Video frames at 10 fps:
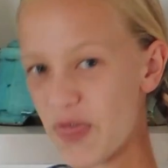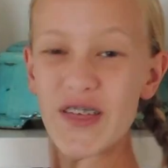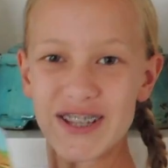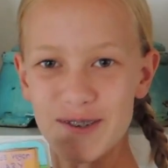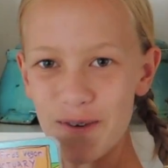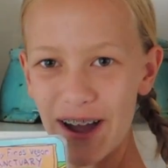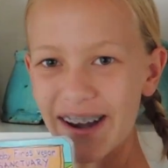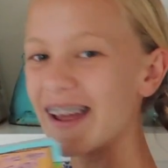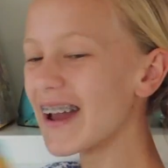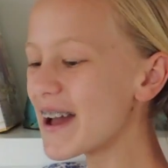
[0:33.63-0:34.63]
This
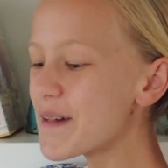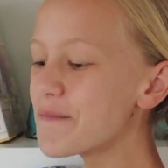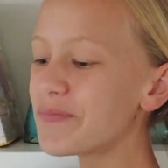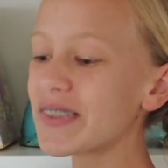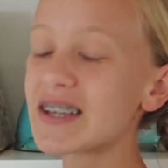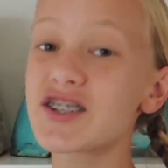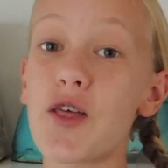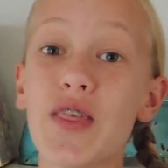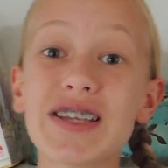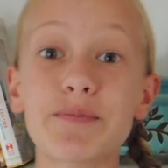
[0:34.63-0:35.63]
one.
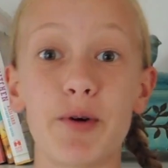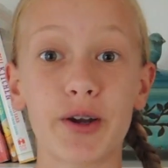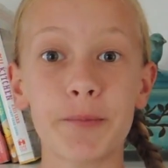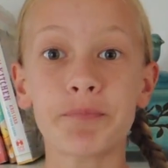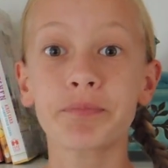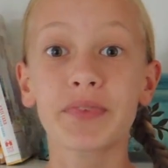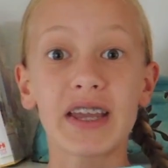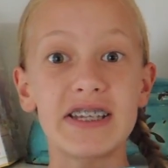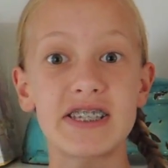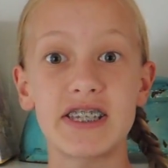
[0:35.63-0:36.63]
So this book
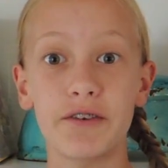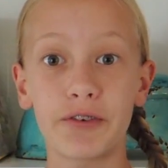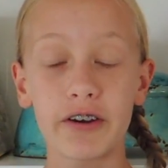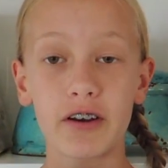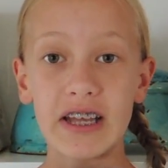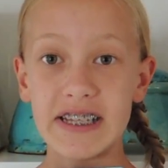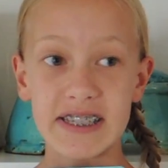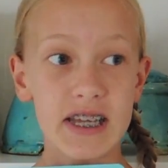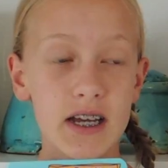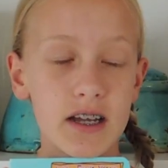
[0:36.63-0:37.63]
is
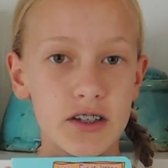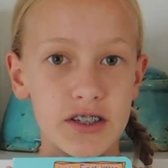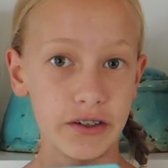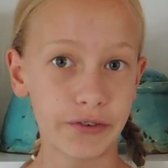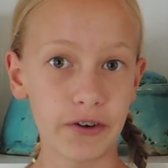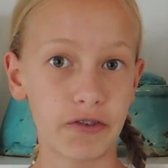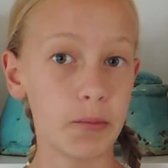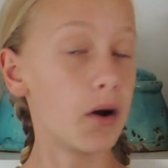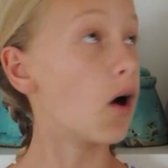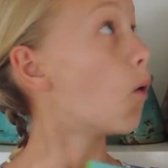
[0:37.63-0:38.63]
different
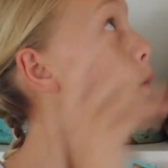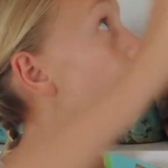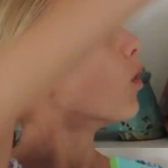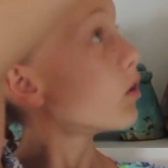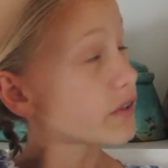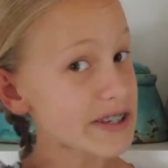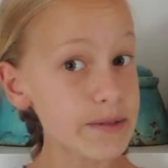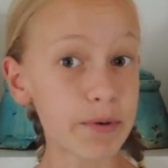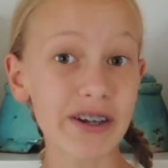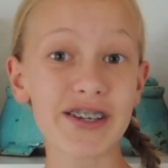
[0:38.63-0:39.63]
from all
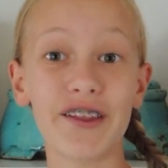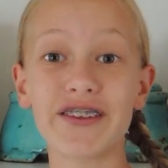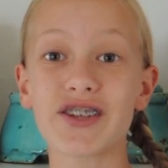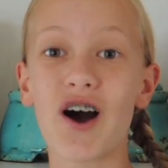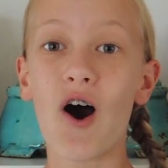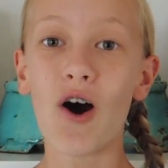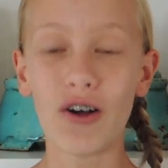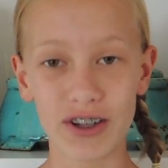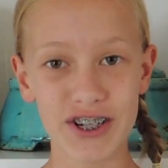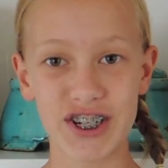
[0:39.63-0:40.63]
these books on this
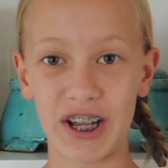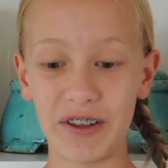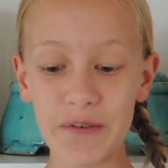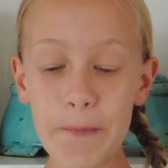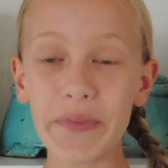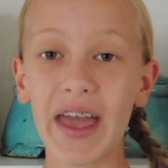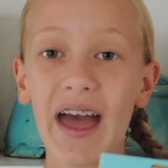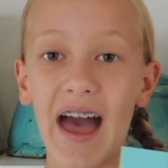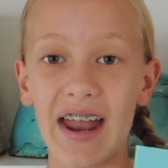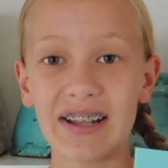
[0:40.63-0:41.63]
whole shelf,
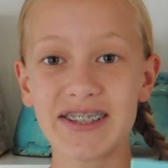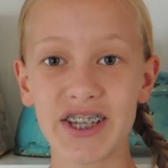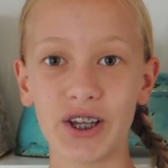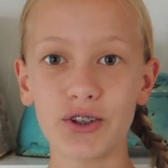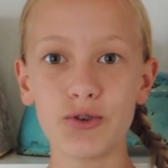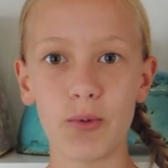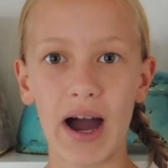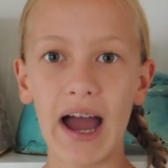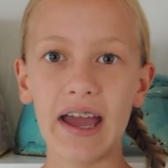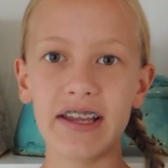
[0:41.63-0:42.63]
and I'll tell you
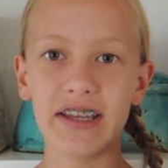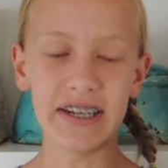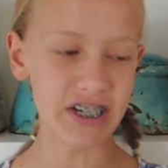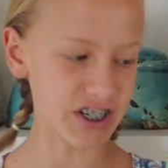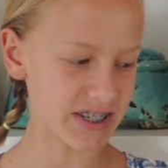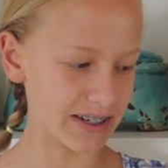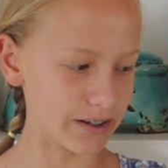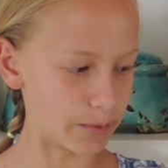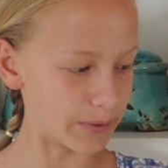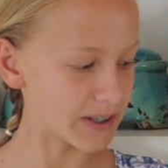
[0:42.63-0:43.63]
why in just a
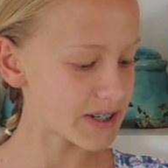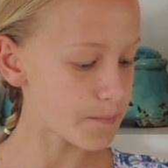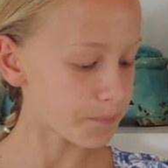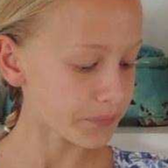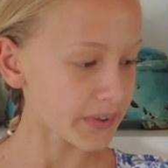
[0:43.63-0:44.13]
little bit.